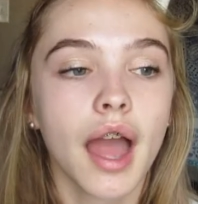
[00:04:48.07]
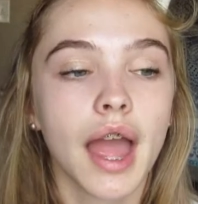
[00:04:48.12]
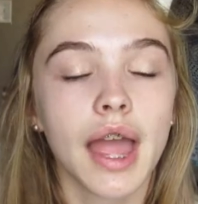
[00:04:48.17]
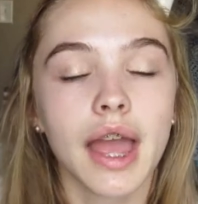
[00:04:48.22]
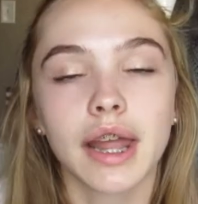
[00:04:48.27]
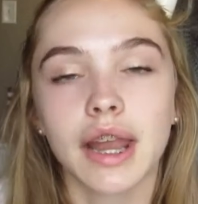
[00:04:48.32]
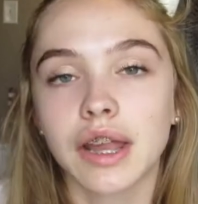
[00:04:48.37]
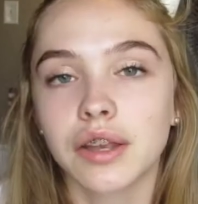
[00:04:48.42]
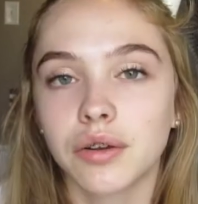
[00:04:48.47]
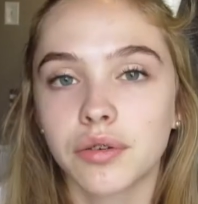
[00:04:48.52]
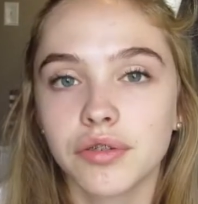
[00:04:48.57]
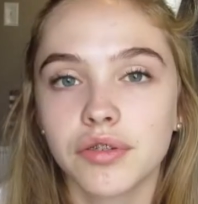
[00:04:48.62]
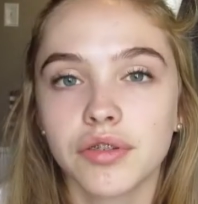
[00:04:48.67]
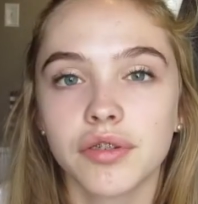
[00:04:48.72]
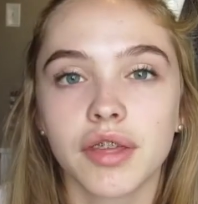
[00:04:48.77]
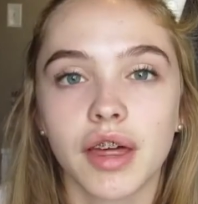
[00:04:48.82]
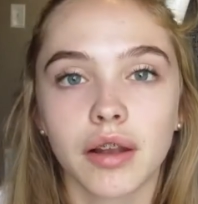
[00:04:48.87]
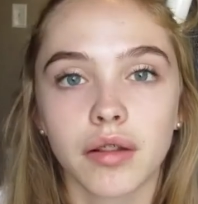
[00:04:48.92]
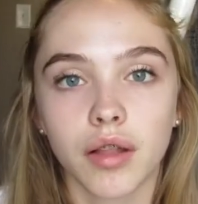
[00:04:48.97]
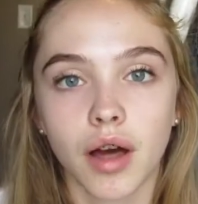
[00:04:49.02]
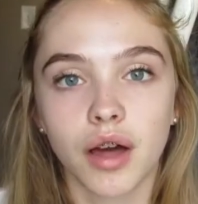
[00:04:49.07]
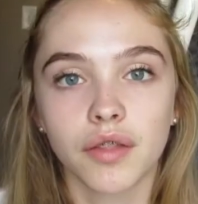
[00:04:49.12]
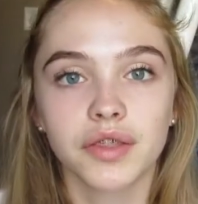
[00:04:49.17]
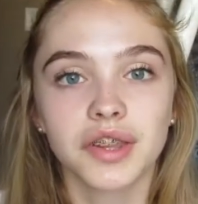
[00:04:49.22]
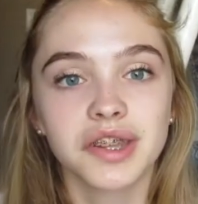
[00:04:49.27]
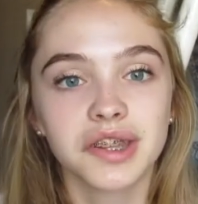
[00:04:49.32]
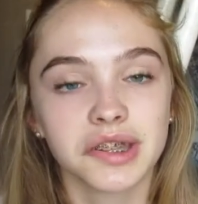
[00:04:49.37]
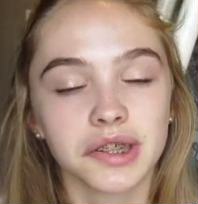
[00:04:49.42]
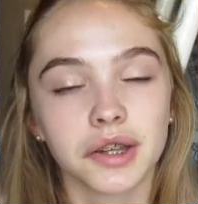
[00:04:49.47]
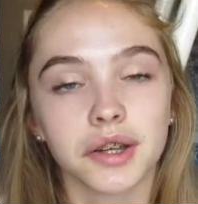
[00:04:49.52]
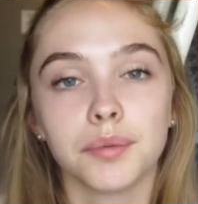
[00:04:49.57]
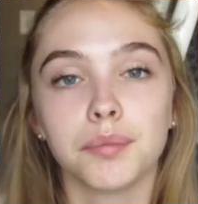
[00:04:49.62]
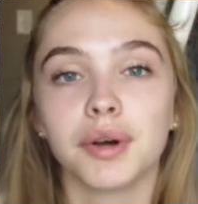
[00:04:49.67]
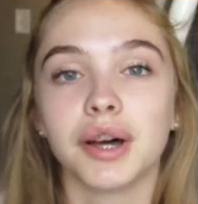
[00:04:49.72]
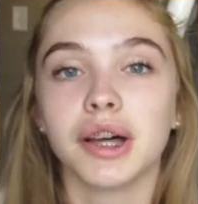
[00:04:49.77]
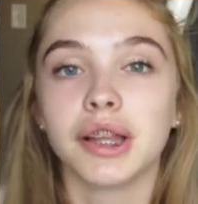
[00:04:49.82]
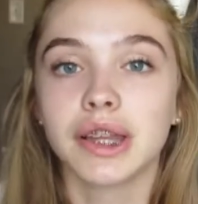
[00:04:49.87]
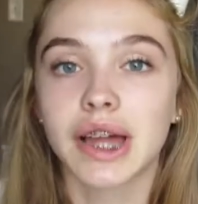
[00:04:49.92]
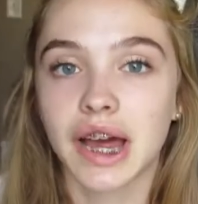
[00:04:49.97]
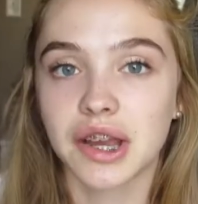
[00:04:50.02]
And I don't do that a lot this year,
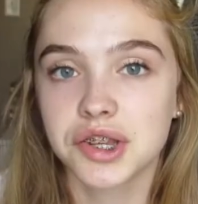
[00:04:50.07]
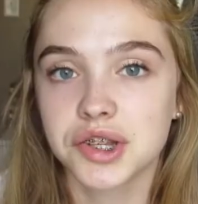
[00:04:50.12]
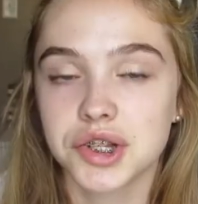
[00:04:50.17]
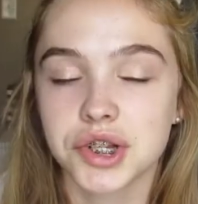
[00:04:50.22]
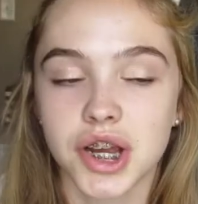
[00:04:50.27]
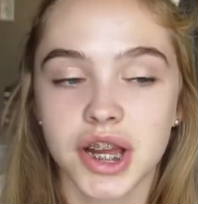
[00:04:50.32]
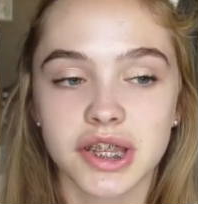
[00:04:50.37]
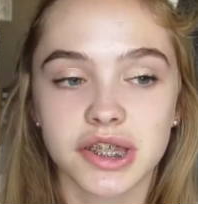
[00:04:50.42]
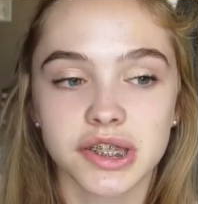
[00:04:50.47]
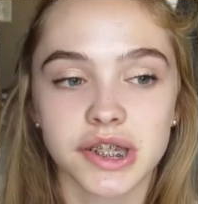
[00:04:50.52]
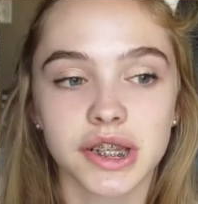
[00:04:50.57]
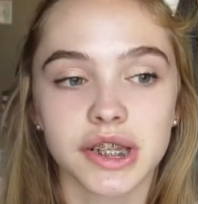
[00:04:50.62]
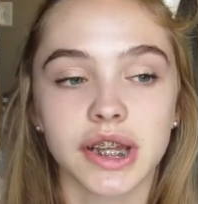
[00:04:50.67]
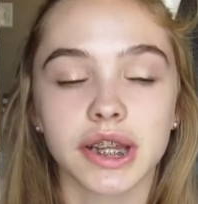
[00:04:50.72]
but last year I did,